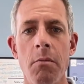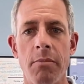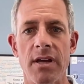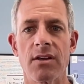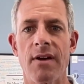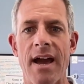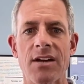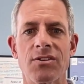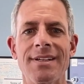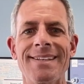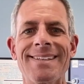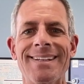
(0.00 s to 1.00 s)
but you
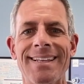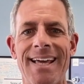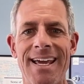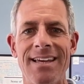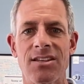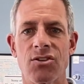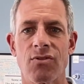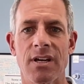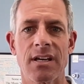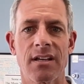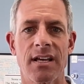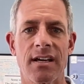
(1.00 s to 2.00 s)
actually delay the
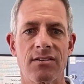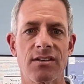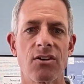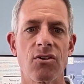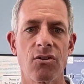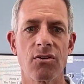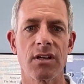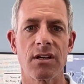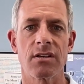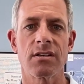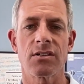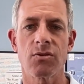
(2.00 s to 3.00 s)
drinking, like I said
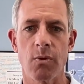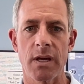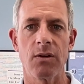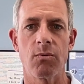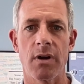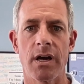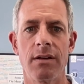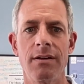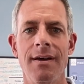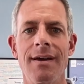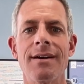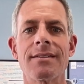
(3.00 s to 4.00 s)
earlier, to 21,